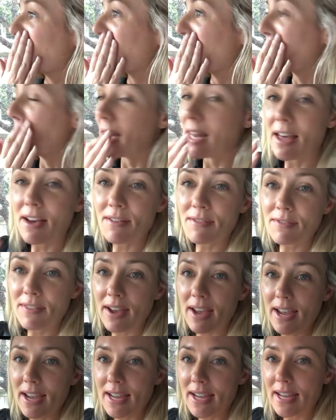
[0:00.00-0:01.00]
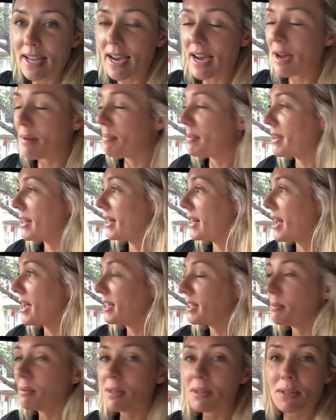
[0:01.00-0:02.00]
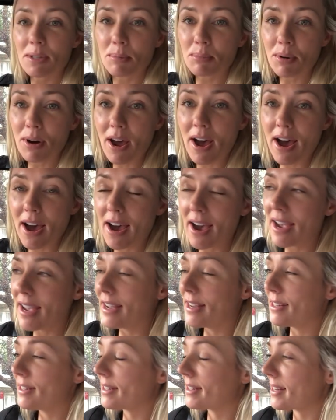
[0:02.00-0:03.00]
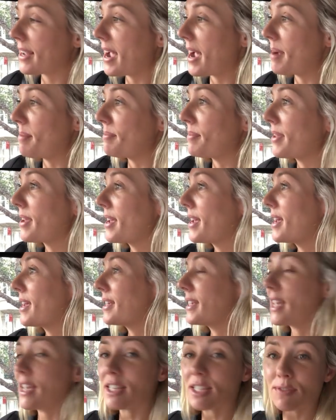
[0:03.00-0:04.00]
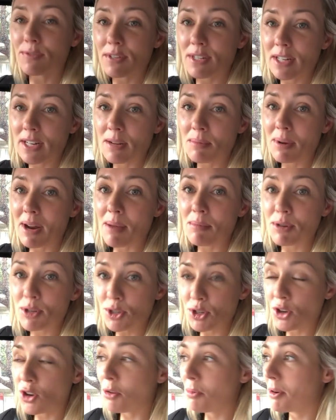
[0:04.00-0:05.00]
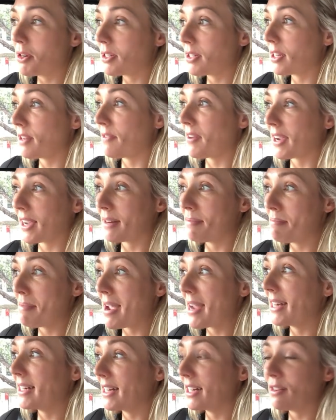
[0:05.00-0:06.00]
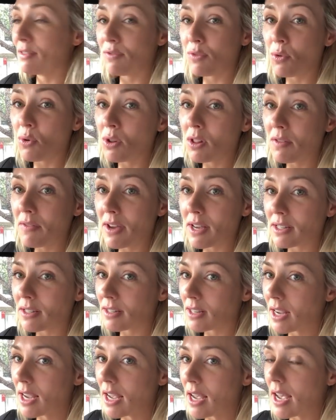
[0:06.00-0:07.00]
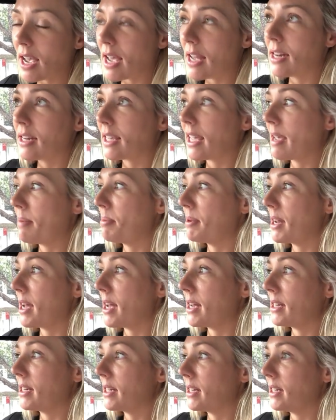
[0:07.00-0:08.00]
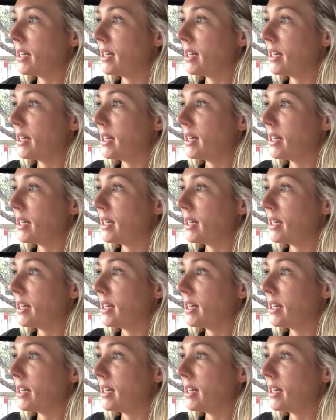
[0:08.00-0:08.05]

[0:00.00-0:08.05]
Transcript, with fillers: Gotta love a um, last minute surprise um, for dinner, but I'm determined to see if I can make dinner for all of us and keep it under